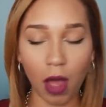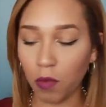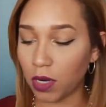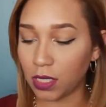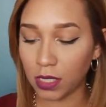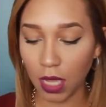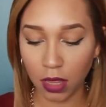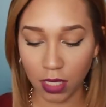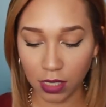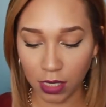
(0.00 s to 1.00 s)
I want to say
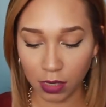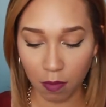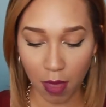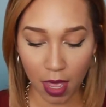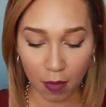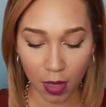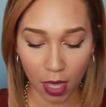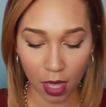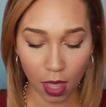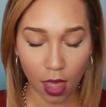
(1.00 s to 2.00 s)
this is maybe